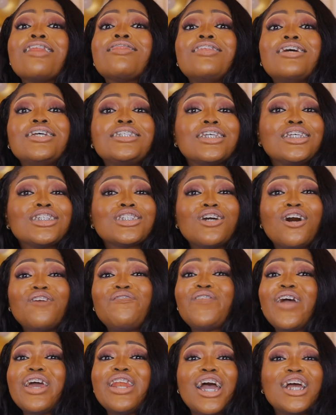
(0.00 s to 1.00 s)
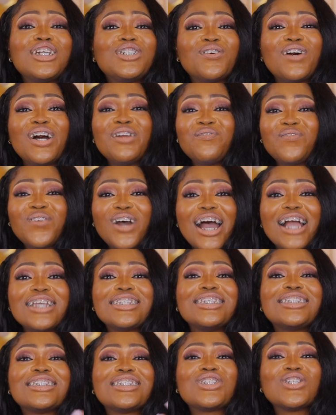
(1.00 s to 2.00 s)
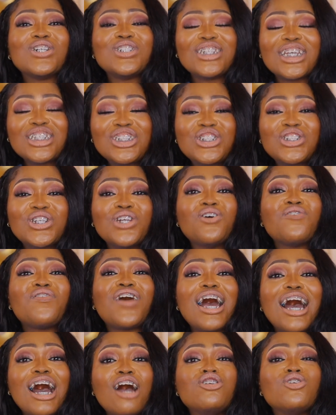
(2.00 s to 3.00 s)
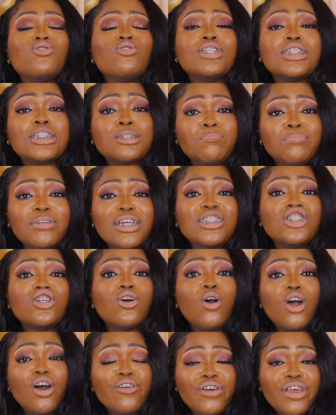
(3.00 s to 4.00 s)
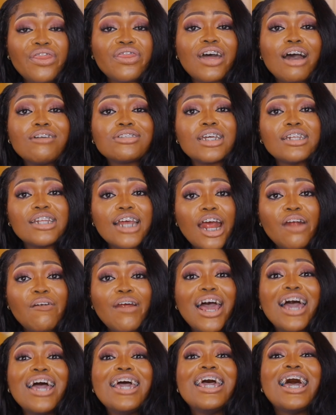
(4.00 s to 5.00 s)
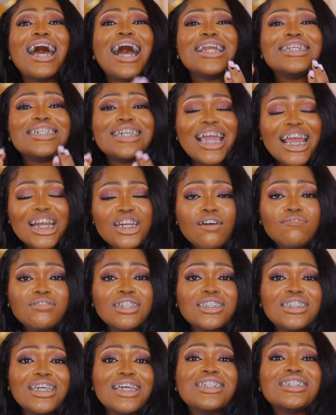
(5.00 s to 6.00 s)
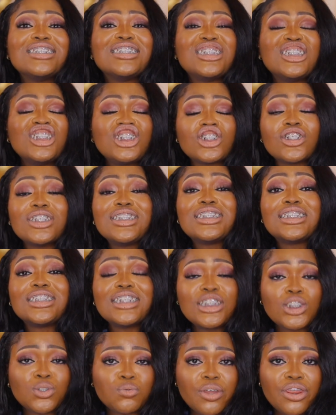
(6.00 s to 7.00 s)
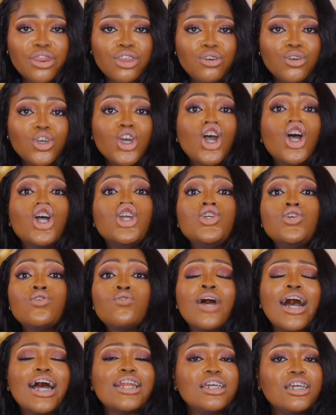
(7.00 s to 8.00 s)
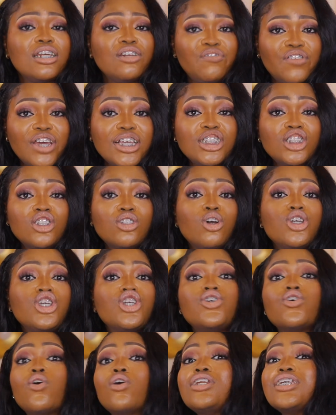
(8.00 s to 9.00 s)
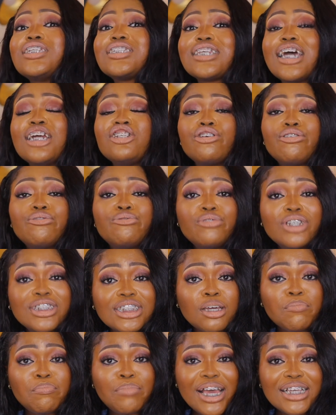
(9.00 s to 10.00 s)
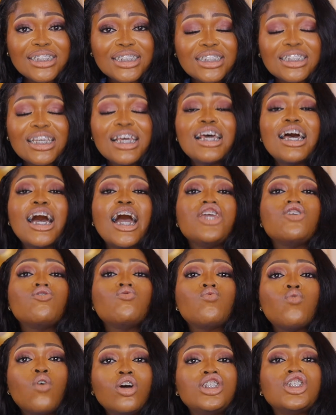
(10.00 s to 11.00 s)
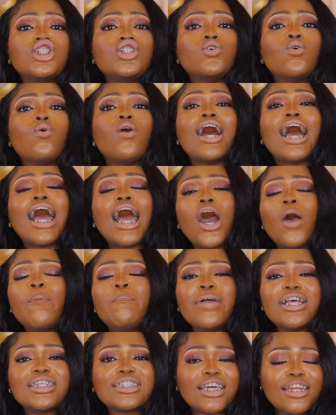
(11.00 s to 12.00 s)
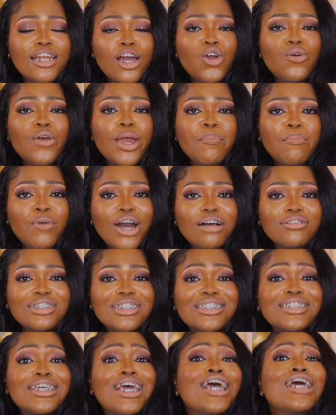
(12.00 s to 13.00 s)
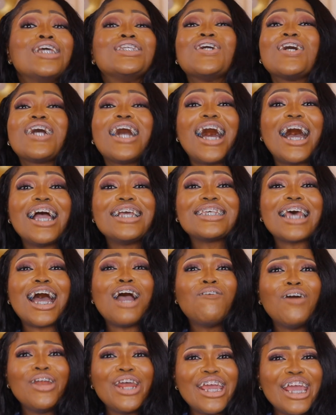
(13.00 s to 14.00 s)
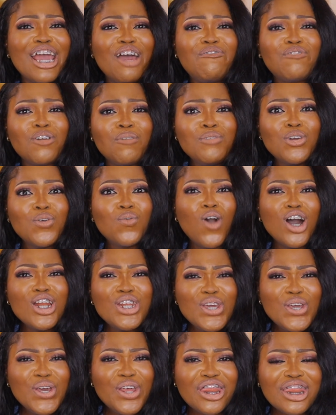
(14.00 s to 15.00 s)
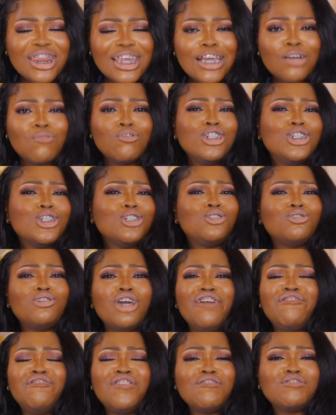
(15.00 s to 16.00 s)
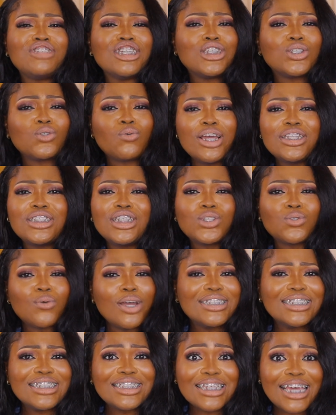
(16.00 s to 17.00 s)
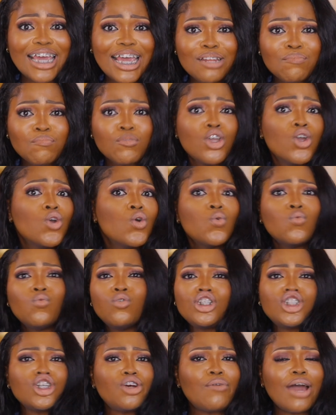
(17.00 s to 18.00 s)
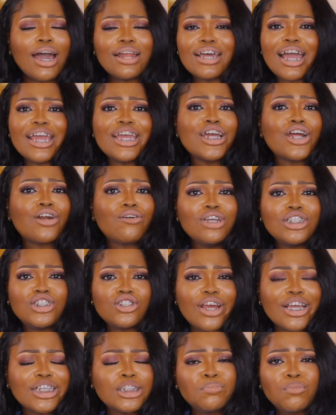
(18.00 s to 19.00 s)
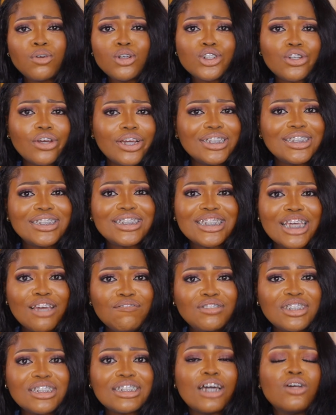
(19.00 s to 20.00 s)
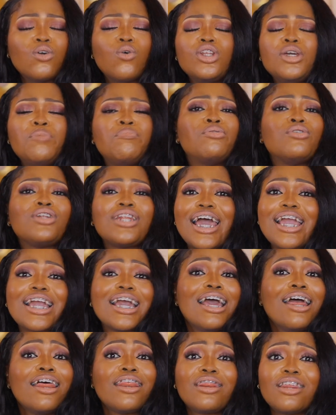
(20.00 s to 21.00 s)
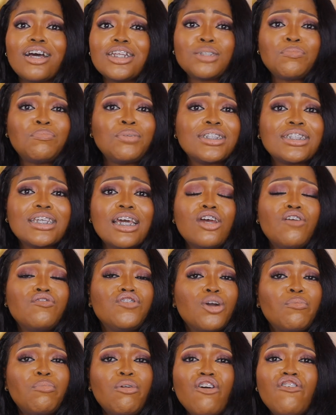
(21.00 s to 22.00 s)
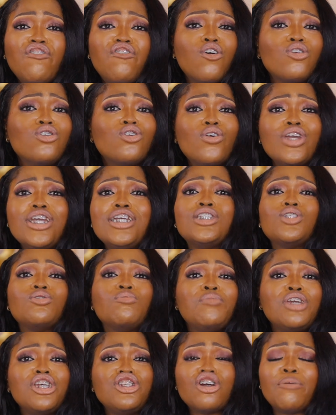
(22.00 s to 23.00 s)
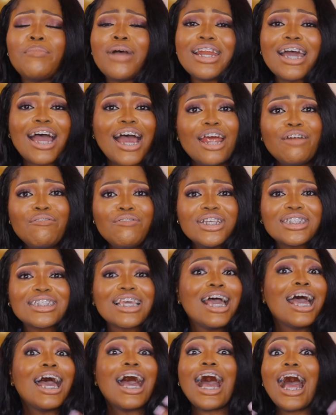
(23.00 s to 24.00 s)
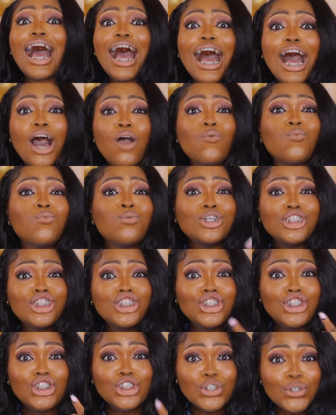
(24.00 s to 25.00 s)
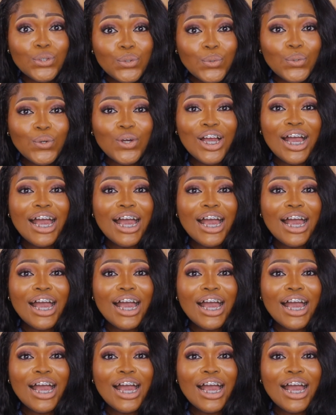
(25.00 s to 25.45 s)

this is not financial advice. It's a suggestion of how you could split your 100,000 Naira. At the end of the day, the decision sits with you. You are the investor, you understand your risk best, and you want to know how best can I go about it. So guys, I want to hear from you. What do you think? Would you do a 50-20-20-10? Would you rather increase your exposure in safety and only put like 30% of your portfolio into medium and high risk? How would you